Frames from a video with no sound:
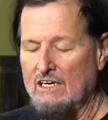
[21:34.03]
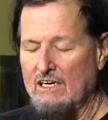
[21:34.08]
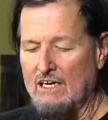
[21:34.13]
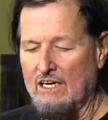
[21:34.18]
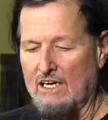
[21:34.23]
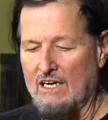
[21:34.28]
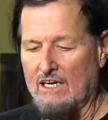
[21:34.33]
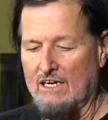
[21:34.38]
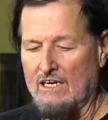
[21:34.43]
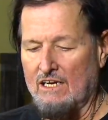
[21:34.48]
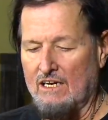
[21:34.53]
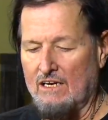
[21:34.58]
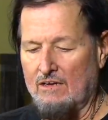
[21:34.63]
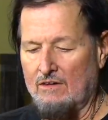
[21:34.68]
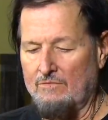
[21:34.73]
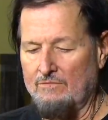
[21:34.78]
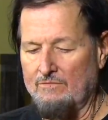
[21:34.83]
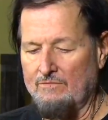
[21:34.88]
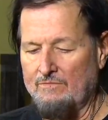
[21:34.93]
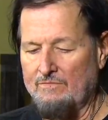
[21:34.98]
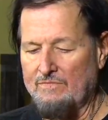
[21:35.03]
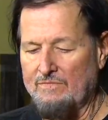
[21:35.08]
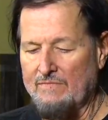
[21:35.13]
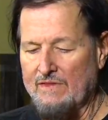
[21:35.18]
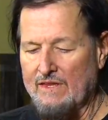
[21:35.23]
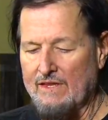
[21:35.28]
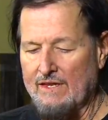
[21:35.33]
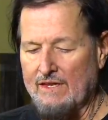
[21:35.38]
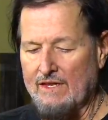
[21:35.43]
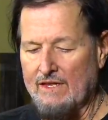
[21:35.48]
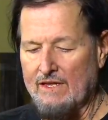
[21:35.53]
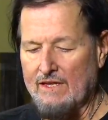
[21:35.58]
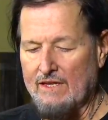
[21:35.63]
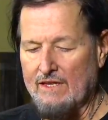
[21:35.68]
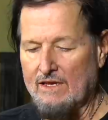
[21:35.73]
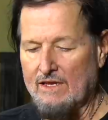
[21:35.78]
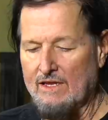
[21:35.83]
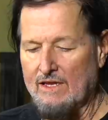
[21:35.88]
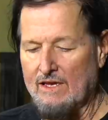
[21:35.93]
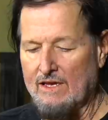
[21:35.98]
and um,
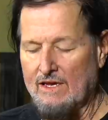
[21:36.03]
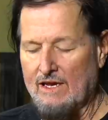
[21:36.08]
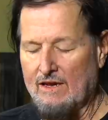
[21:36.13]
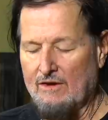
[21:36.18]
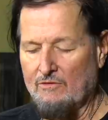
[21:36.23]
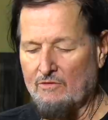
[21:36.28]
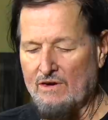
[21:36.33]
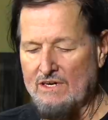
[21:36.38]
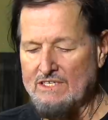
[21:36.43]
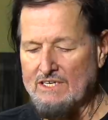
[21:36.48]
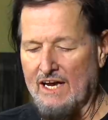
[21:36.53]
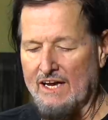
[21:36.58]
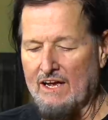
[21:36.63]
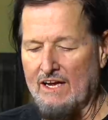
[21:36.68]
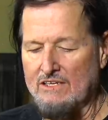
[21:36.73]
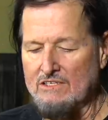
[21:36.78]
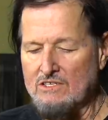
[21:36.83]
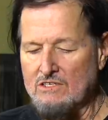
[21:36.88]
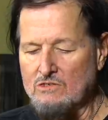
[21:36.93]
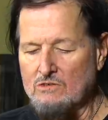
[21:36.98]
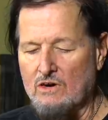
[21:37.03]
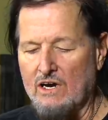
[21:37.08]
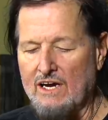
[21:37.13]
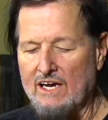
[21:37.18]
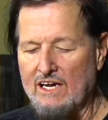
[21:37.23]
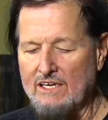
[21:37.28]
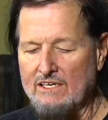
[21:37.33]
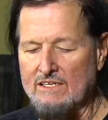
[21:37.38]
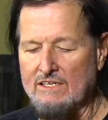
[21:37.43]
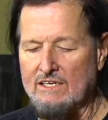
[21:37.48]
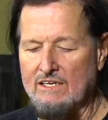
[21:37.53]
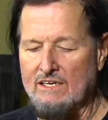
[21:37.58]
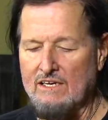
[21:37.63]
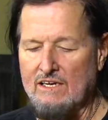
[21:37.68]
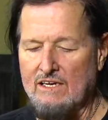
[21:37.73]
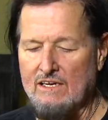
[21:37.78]
once I got straight